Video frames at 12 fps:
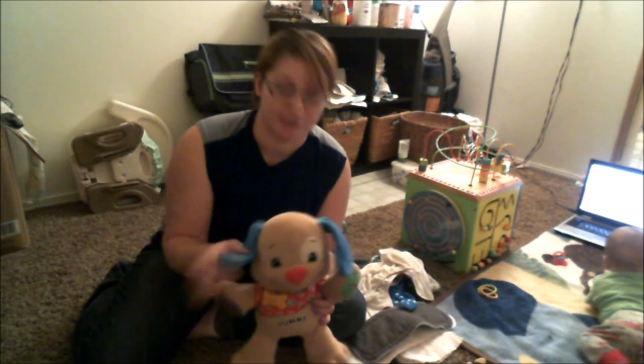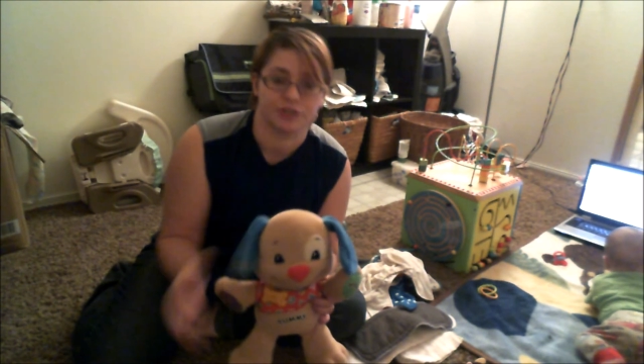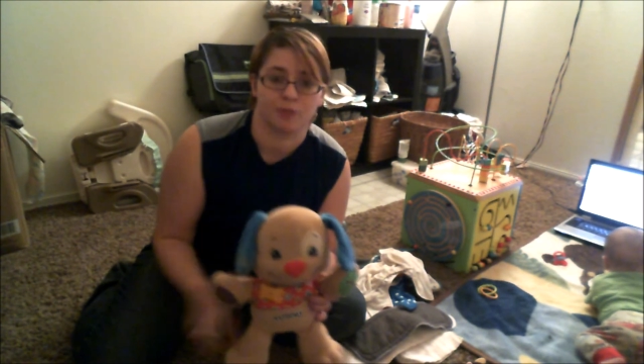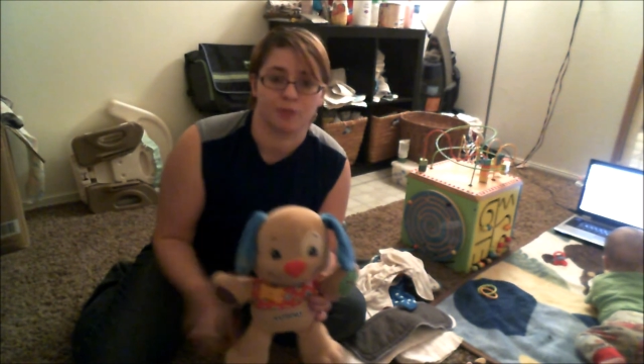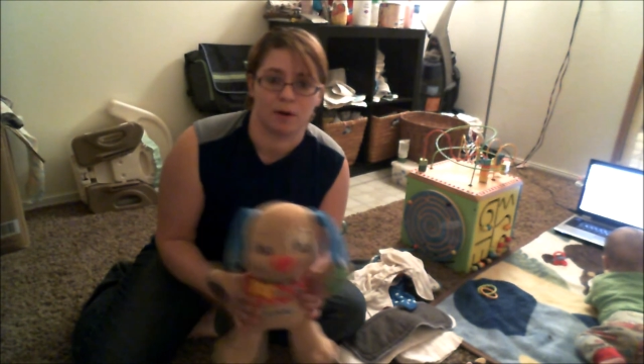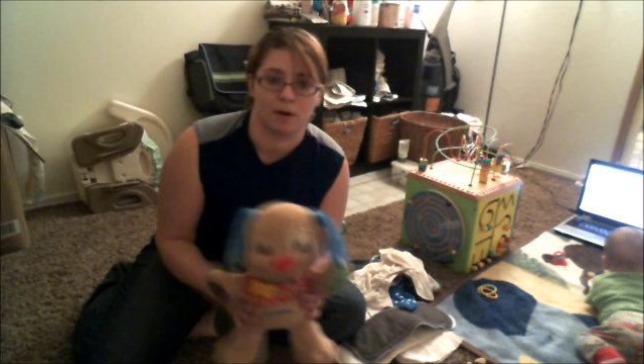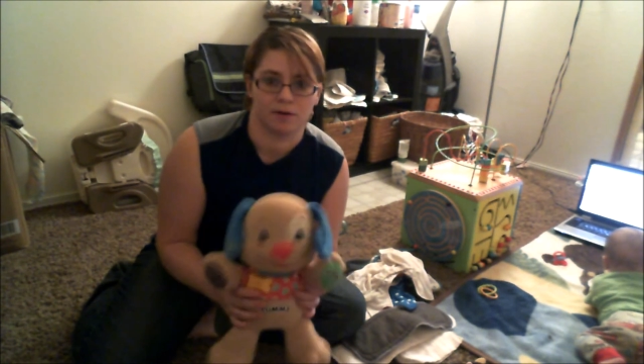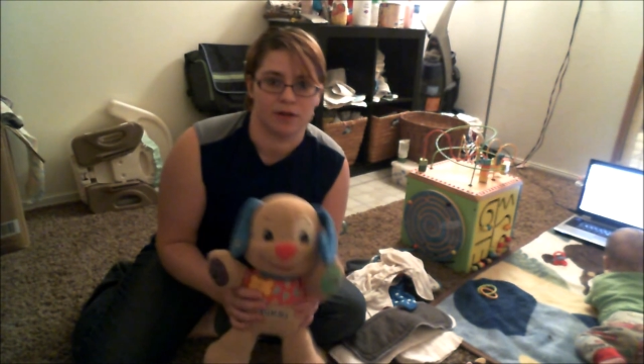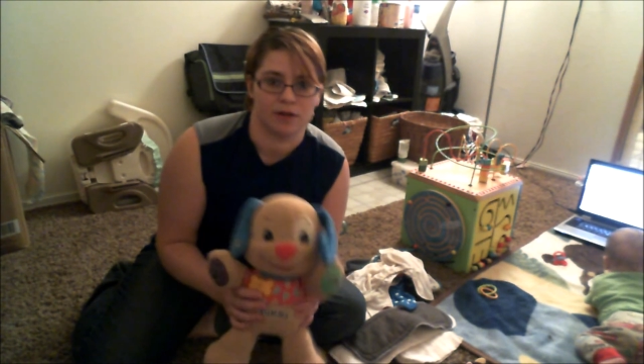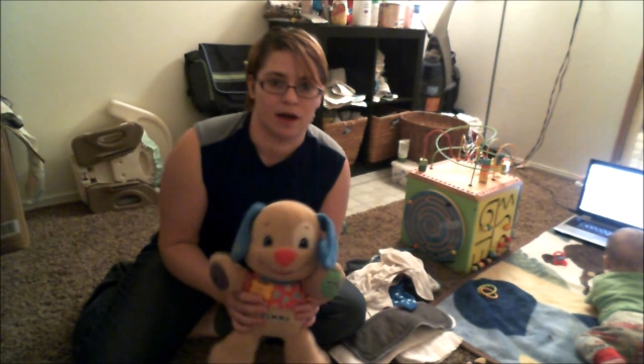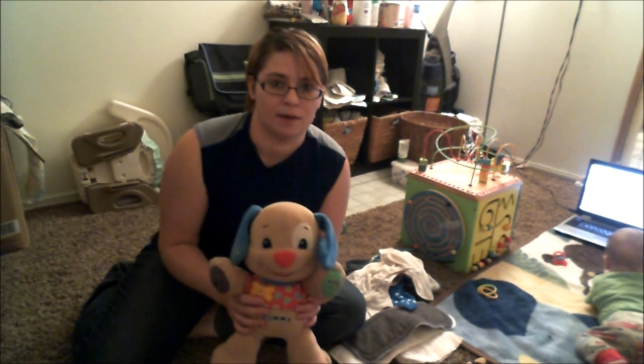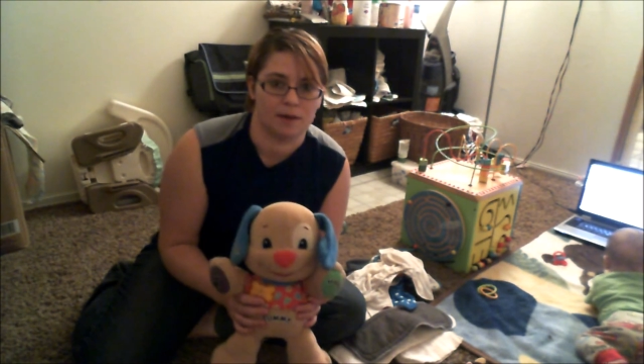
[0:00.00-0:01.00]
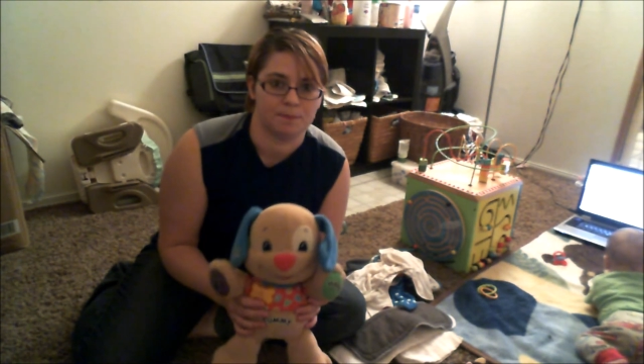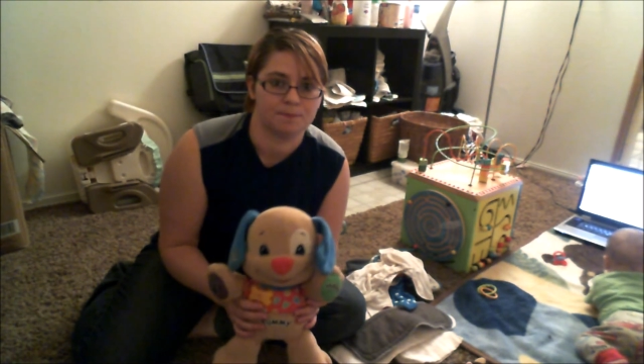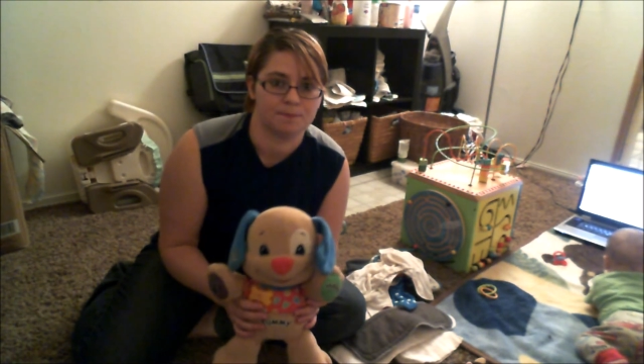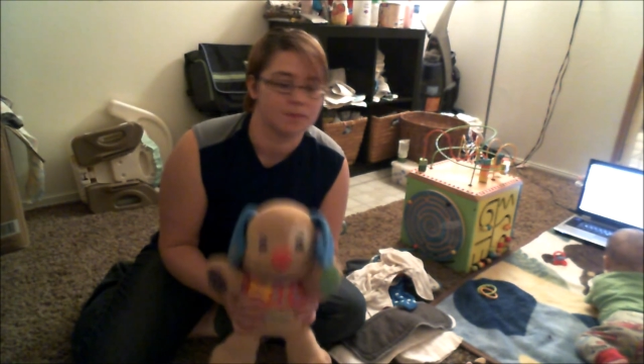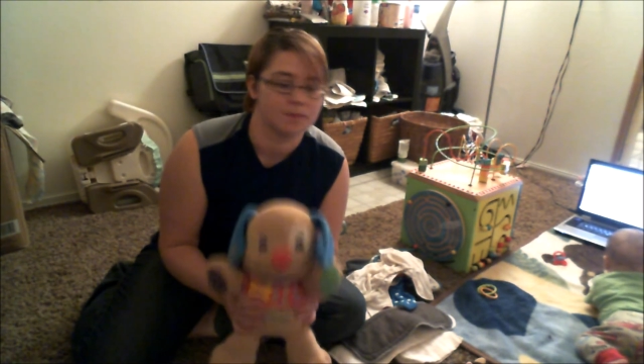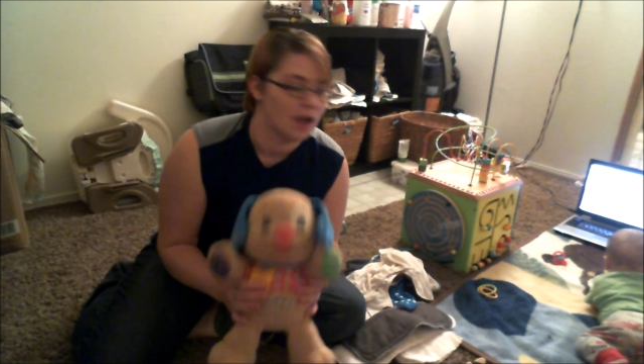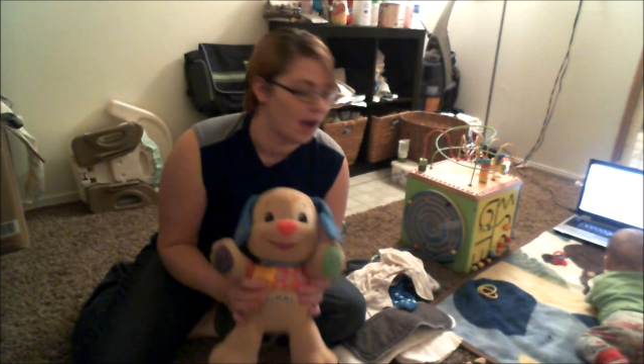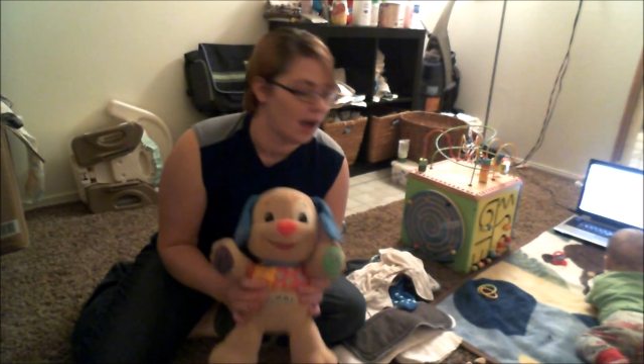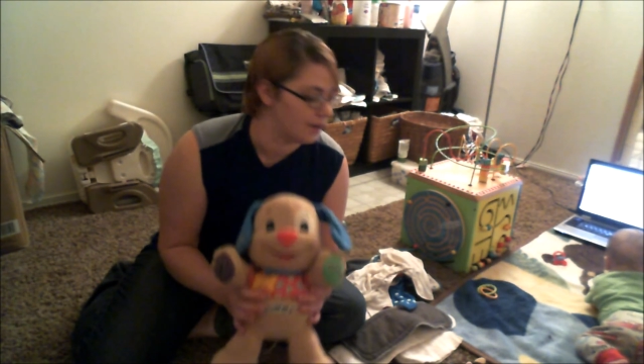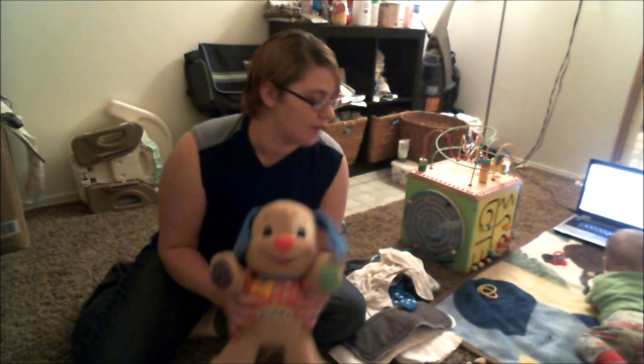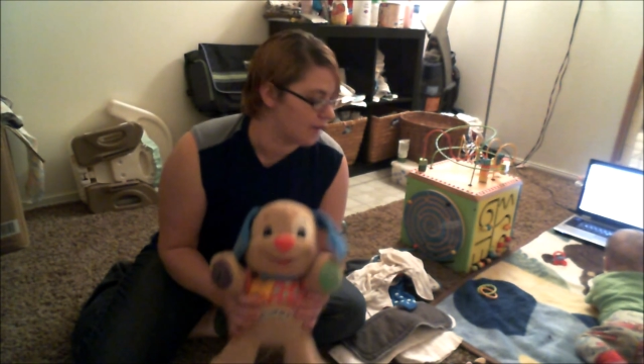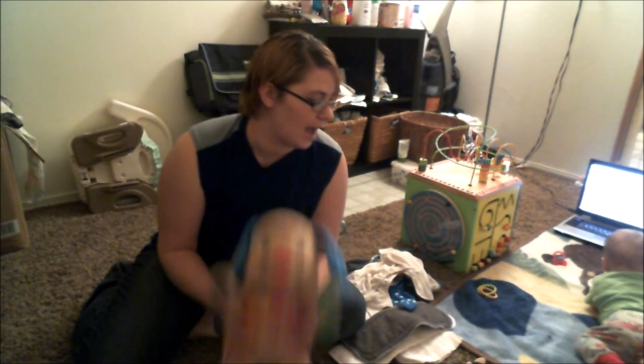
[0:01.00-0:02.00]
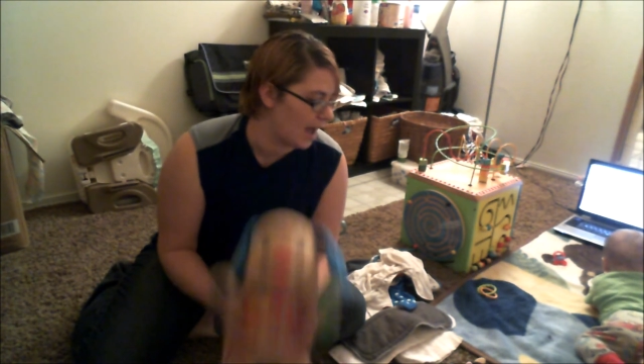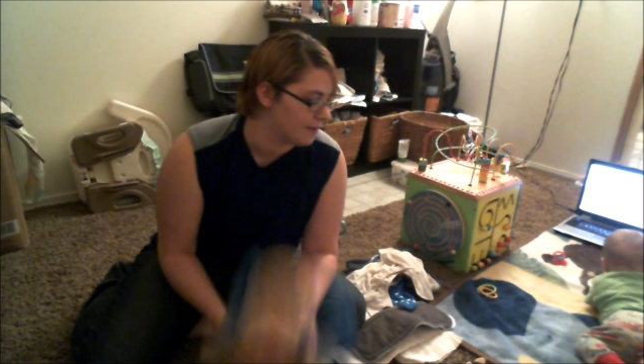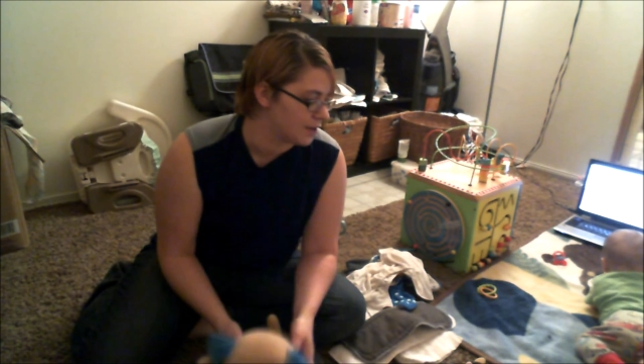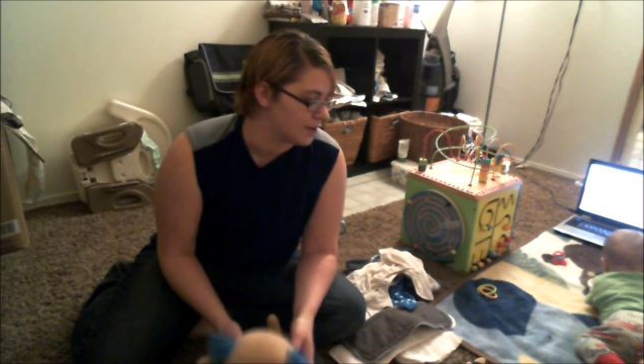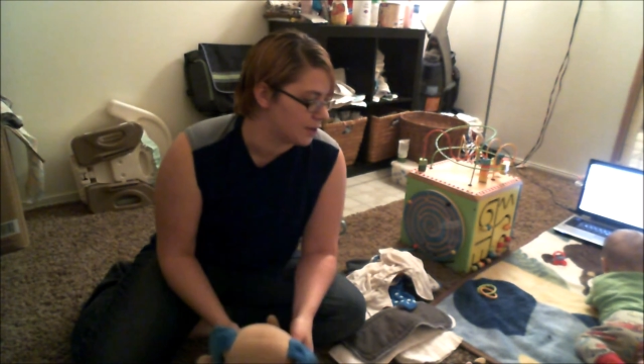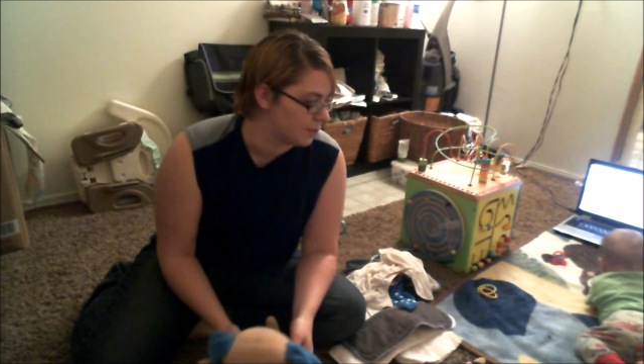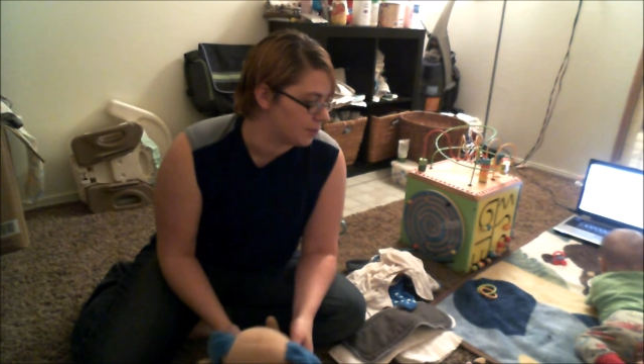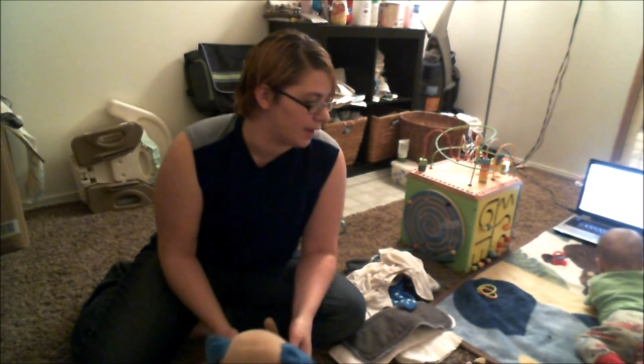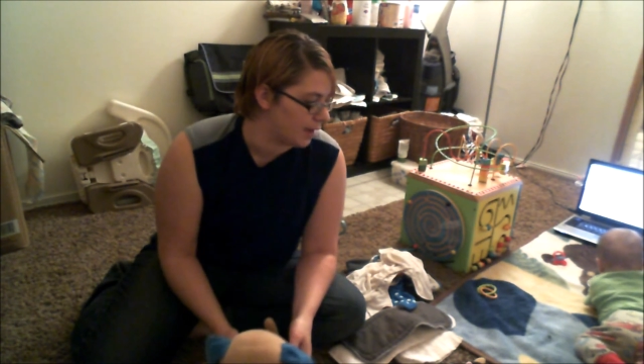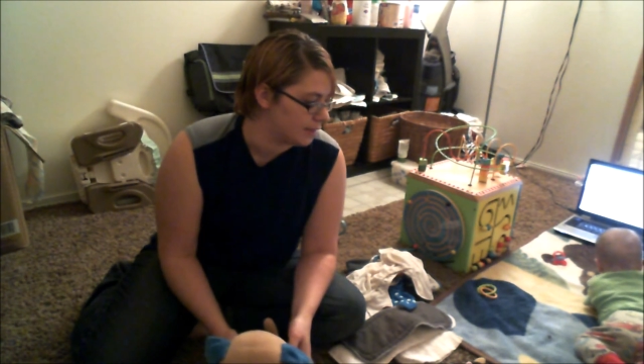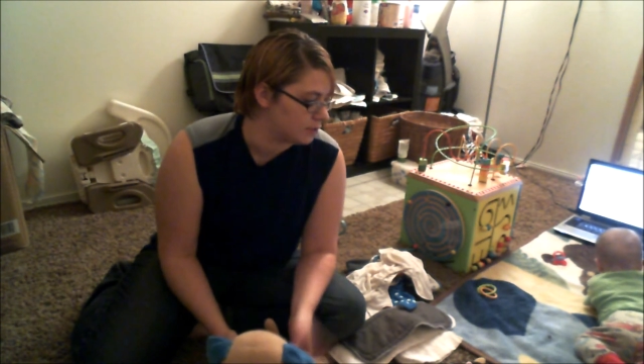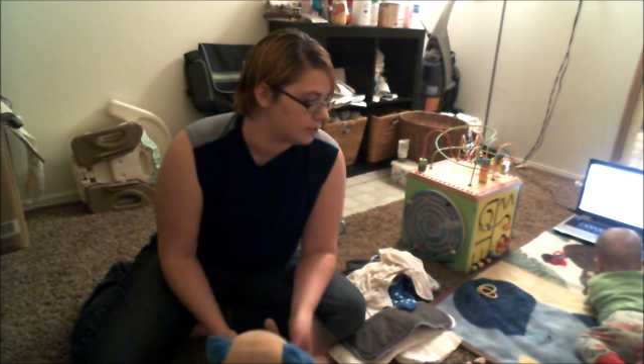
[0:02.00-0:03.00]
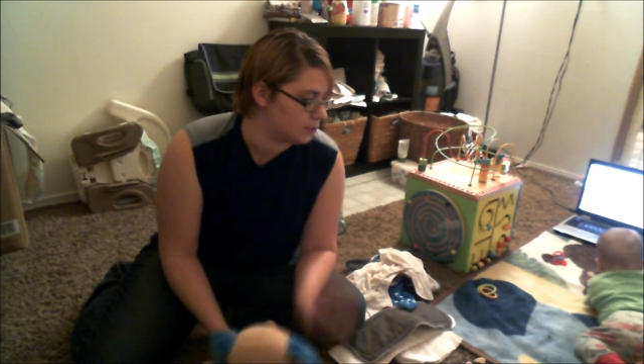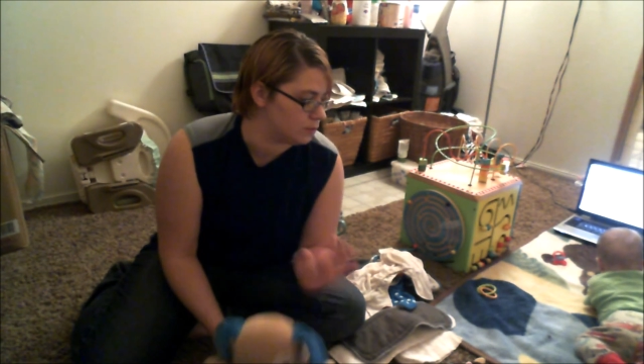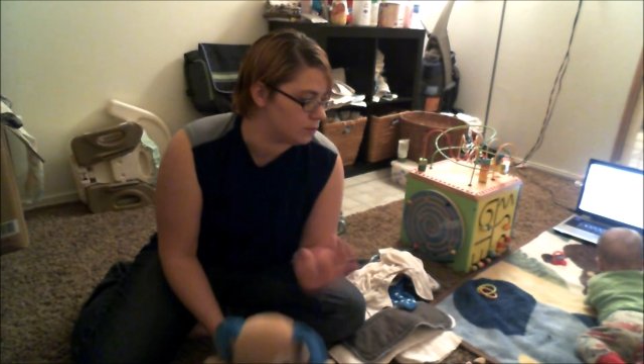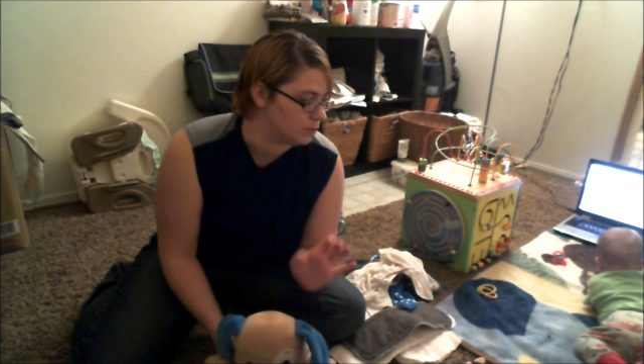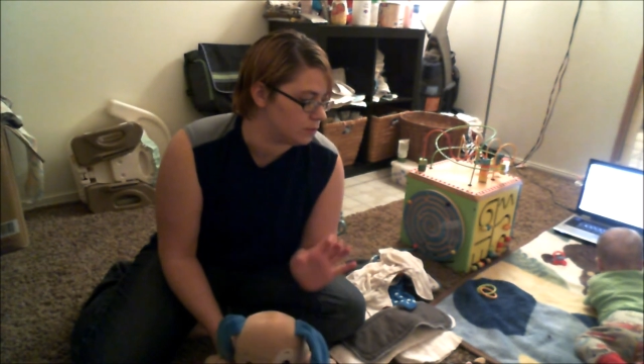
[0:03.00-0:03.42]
model. I don't have a good way to